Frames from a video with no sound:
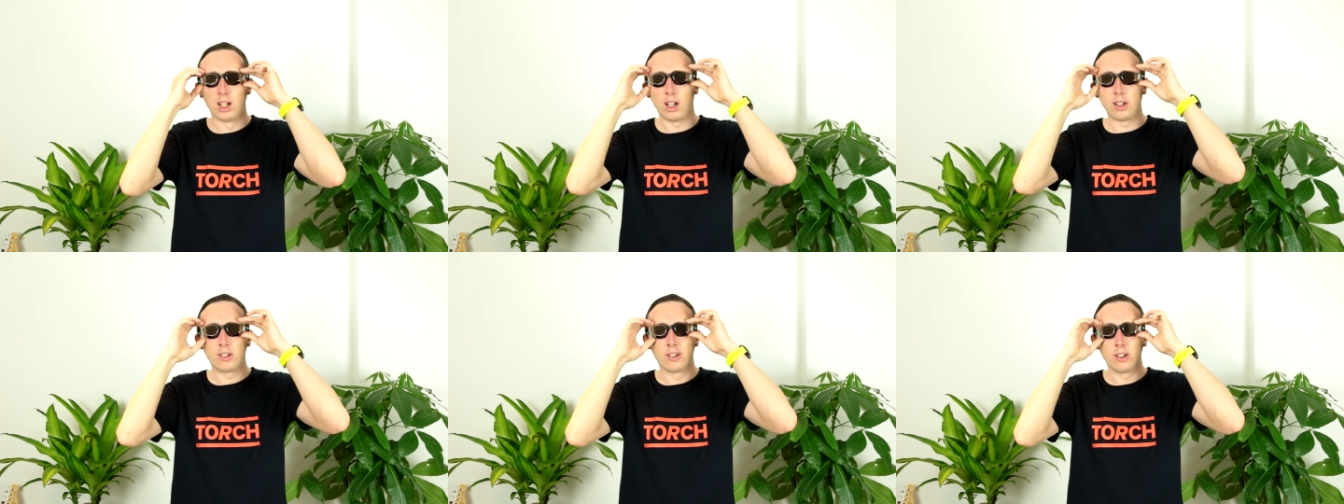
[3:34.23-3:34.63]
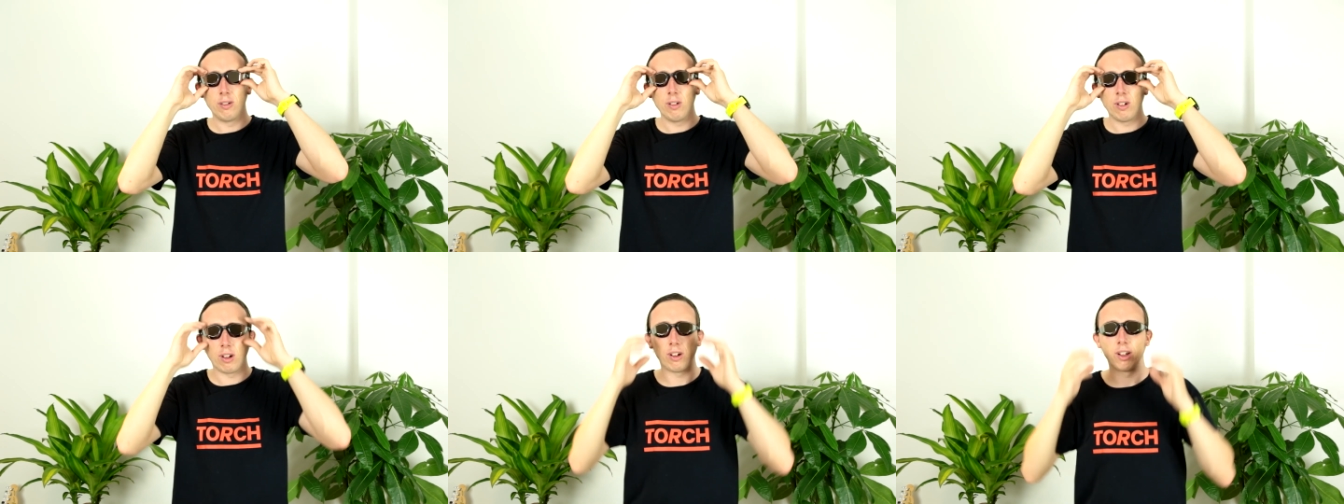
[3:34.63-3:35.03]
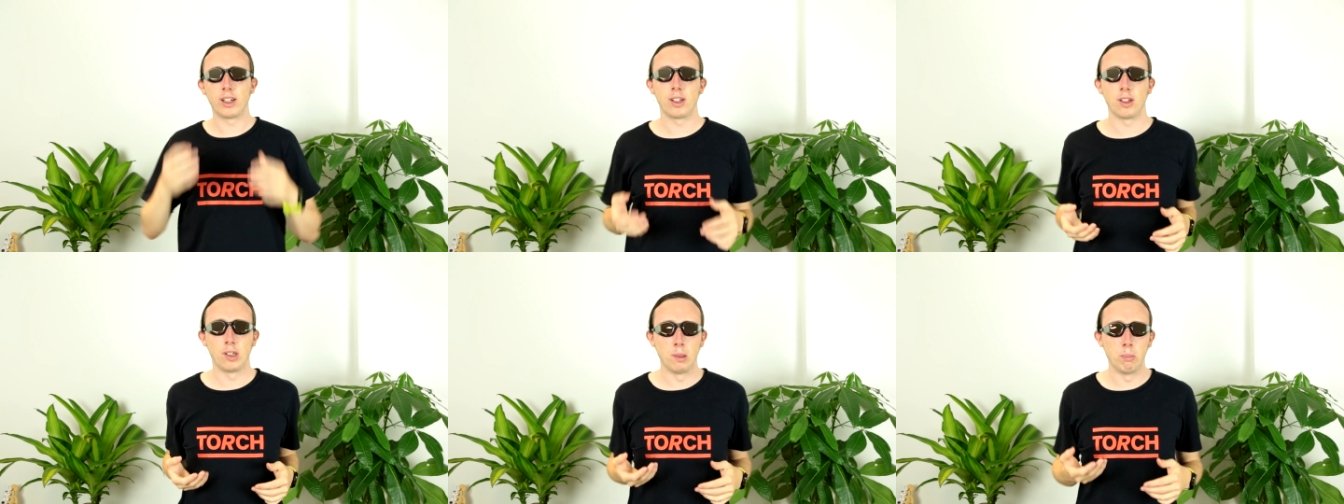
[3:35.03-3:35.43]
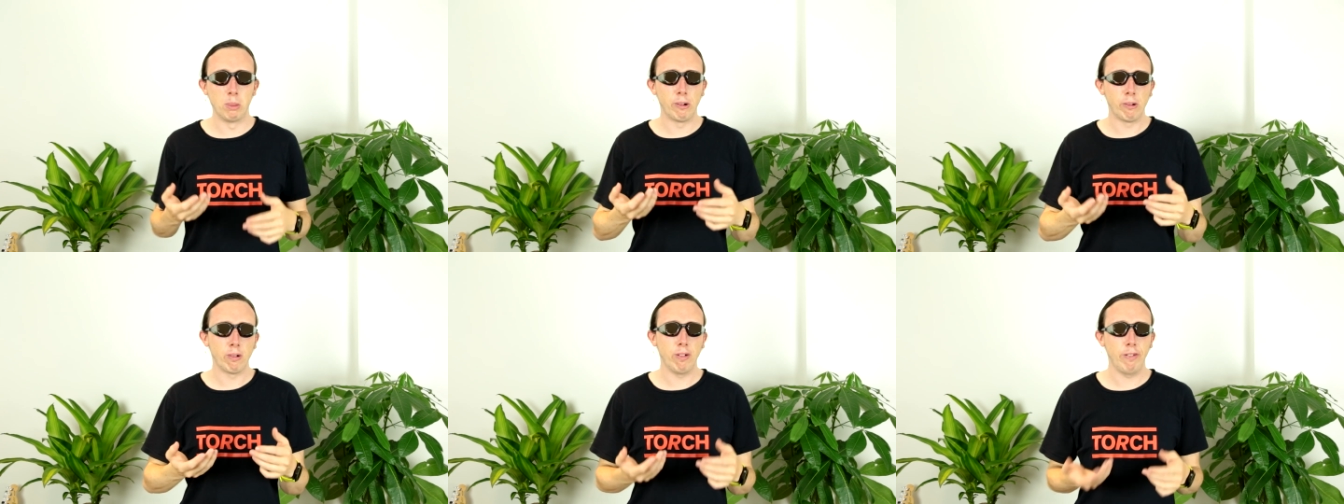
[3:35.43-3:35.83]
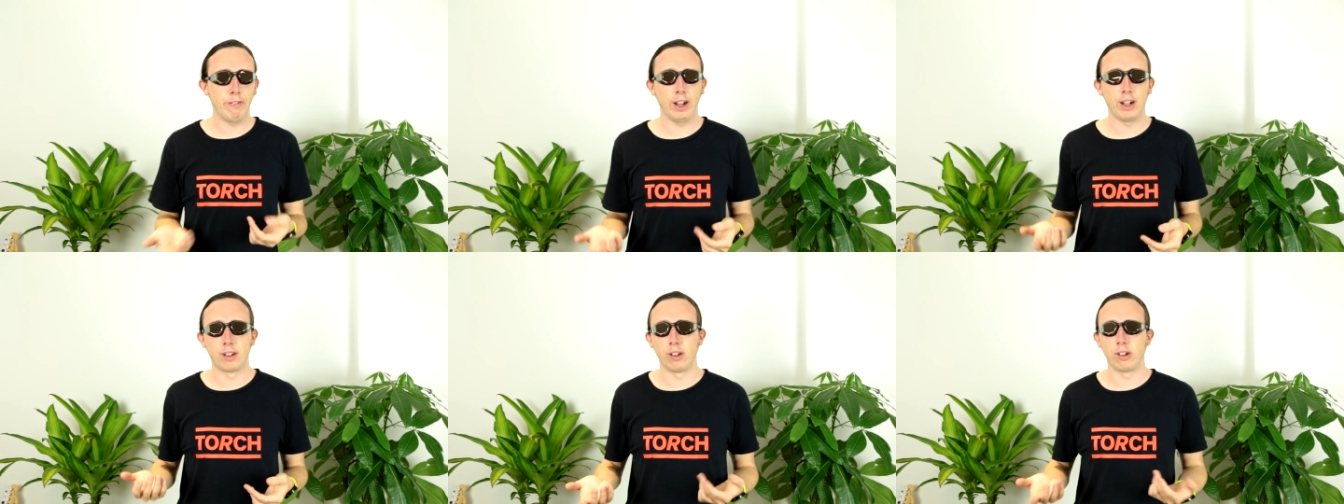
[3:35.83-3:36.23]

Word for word: I do like the mirror effect.